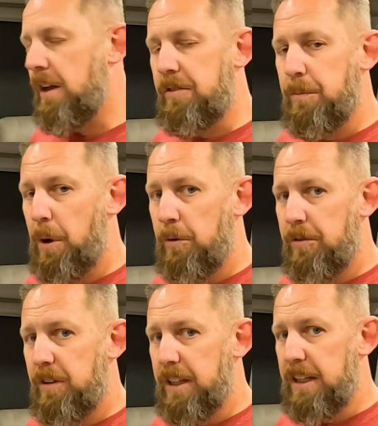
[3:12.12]
Now
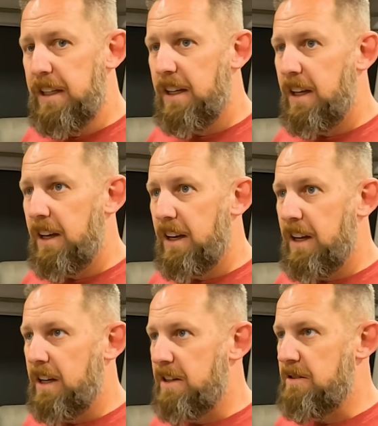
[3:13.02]
supposedly,
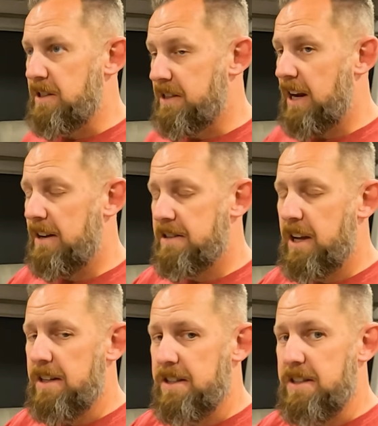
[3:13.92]
there's a sign
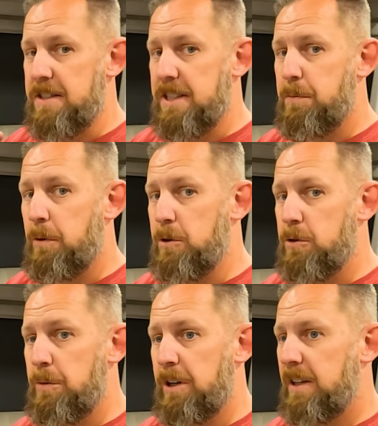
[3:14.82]
outside that says
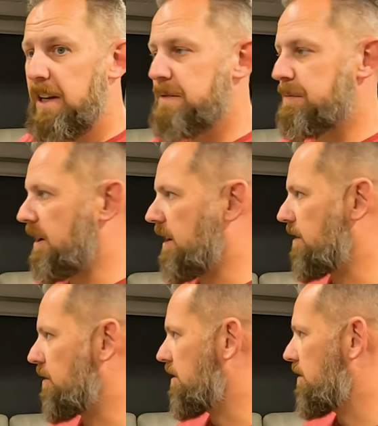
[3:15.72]
6.2 million lights, but on
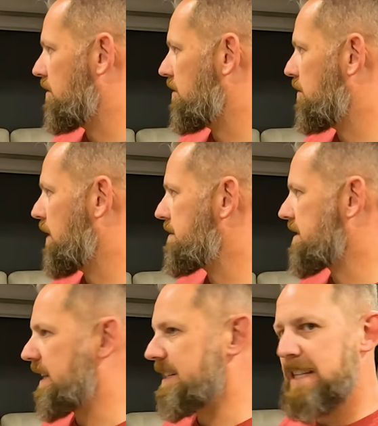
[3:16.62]
the
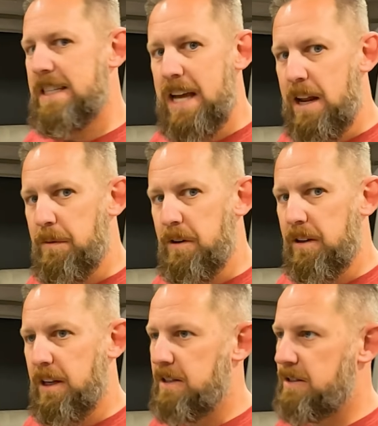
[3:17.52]
website it said 10 million
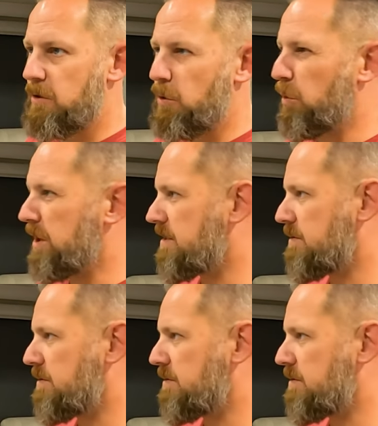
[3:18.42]
lights. So what's